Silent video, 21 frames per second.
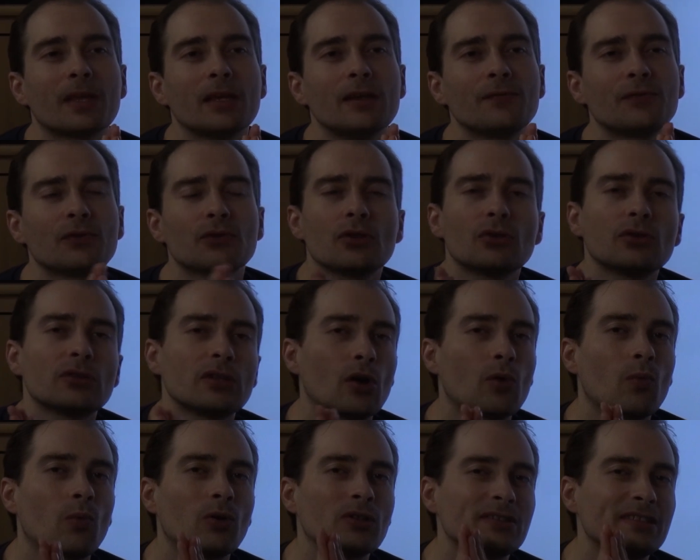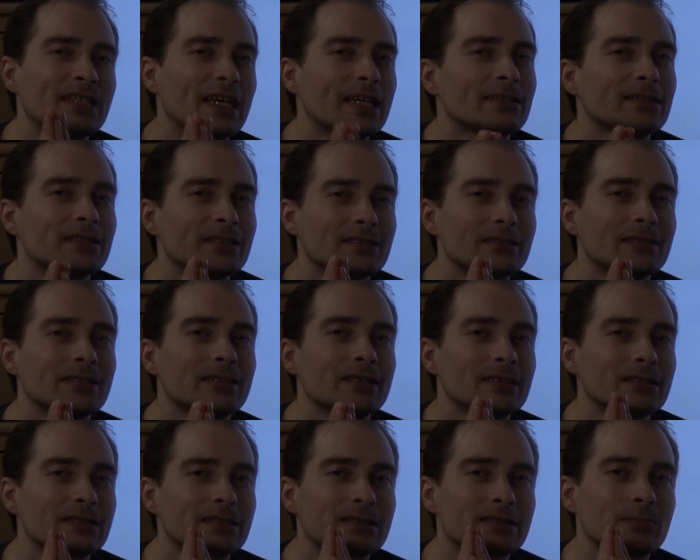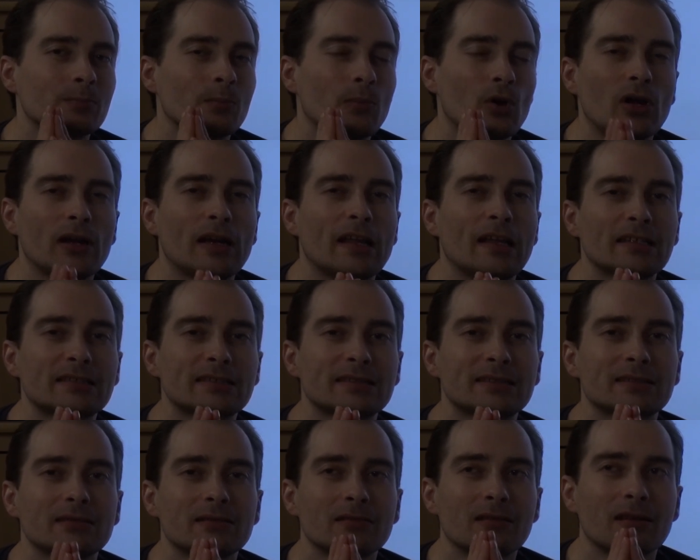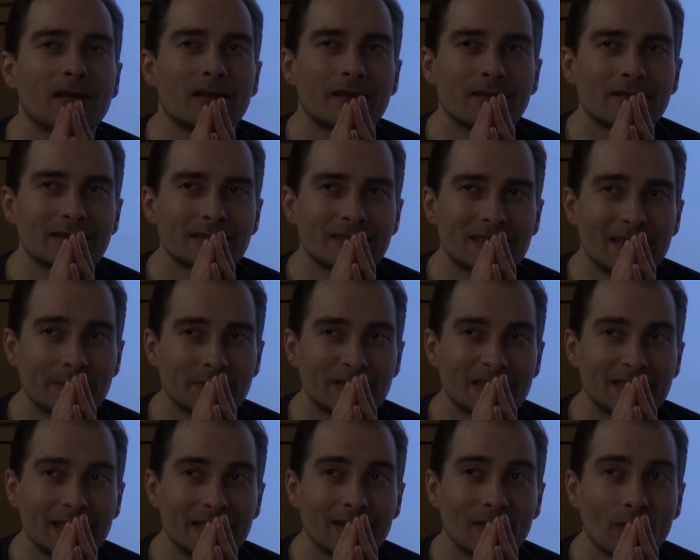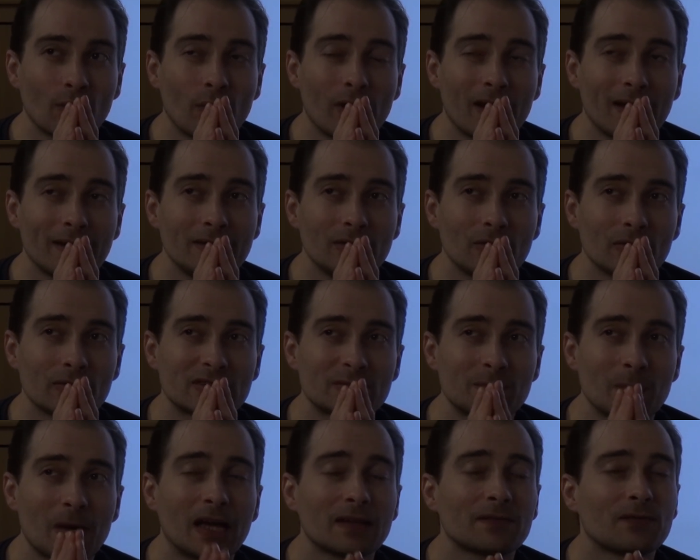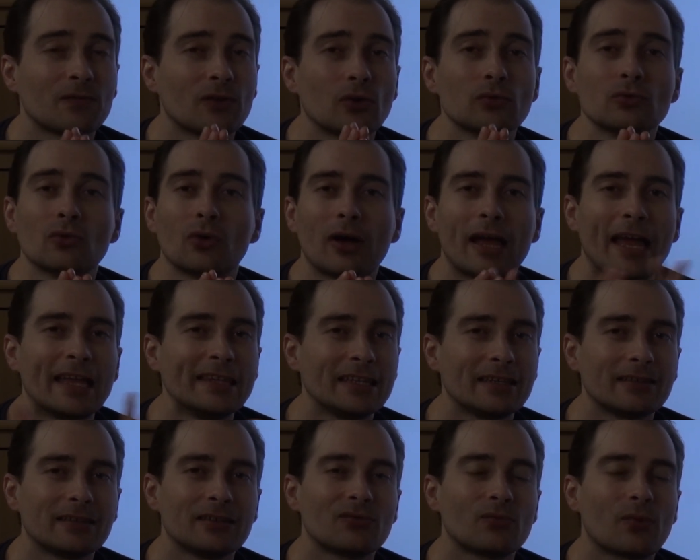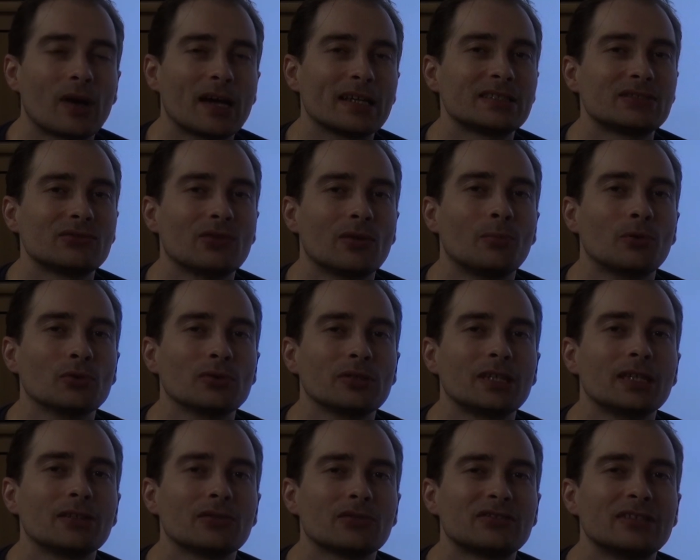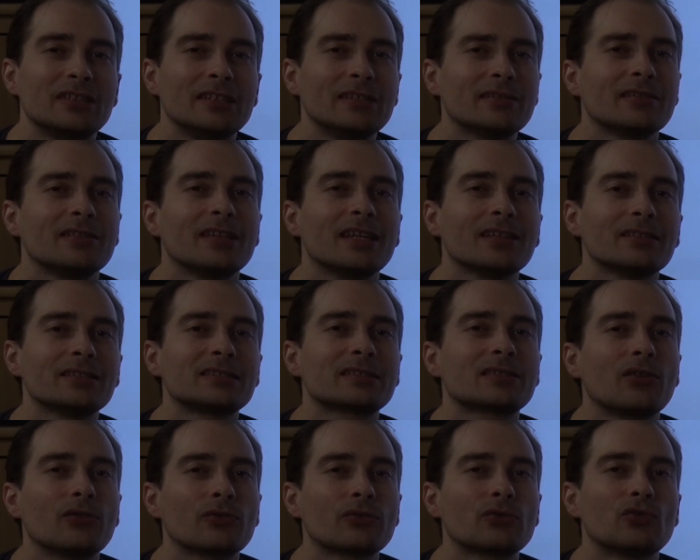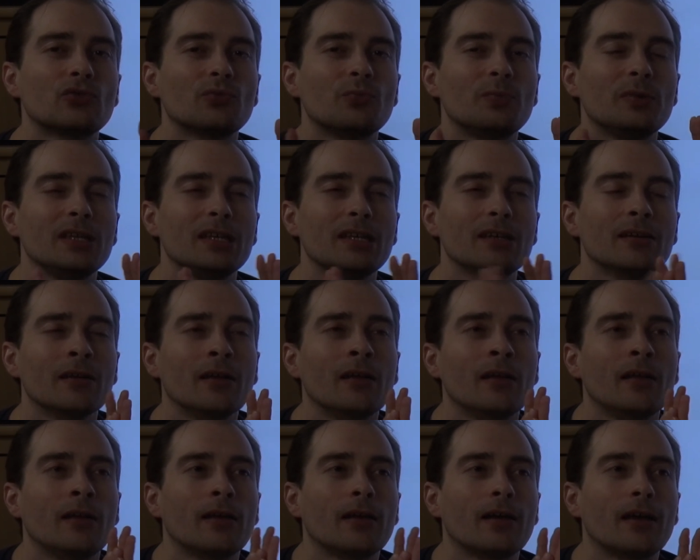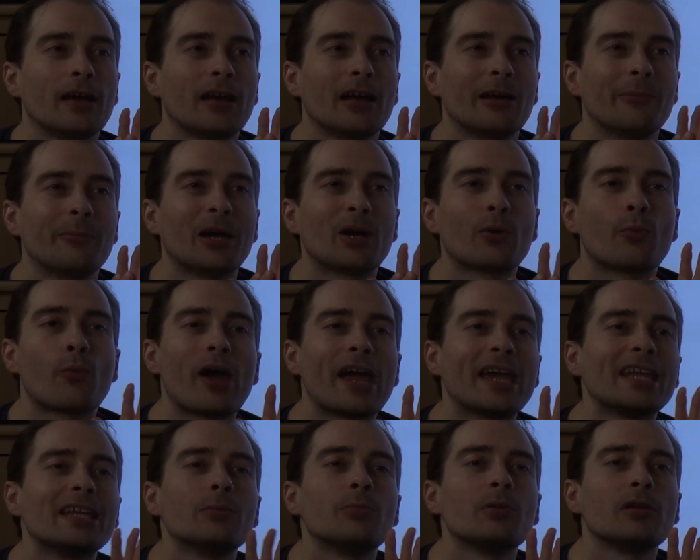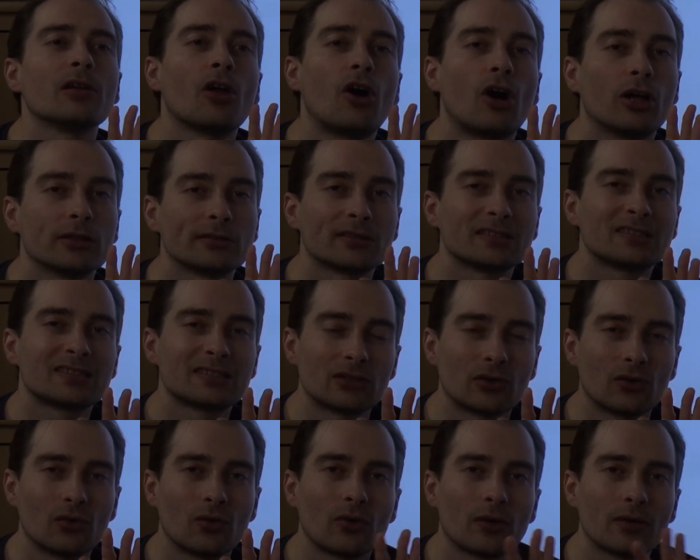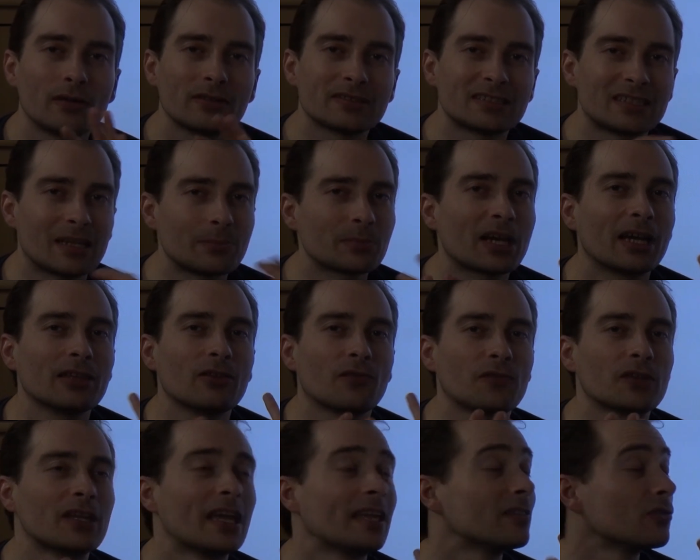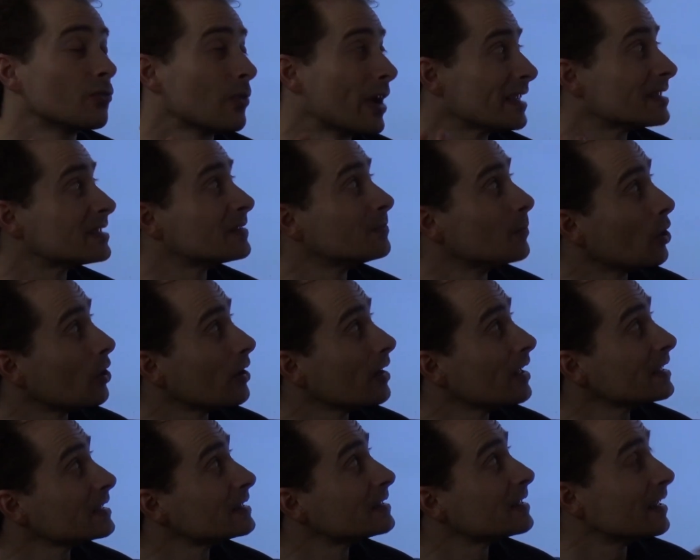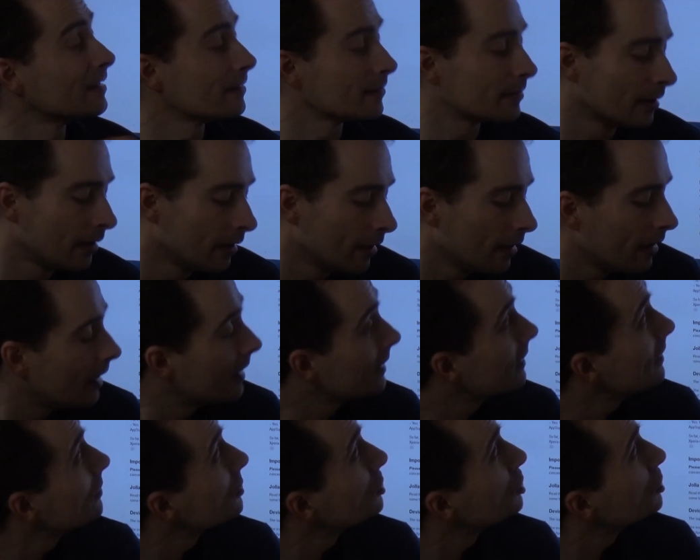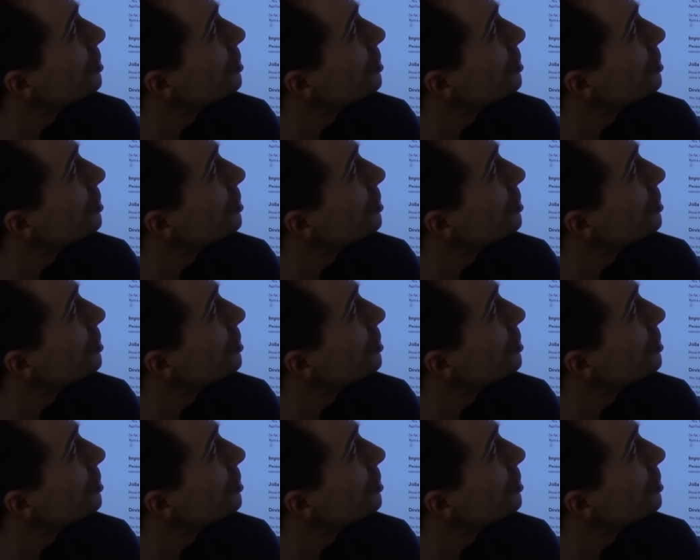if you don't know what that is, it's more or less something where your smartphone or any device you are putting into the internet is going to be available on. So some kind of an address, more or less. And I can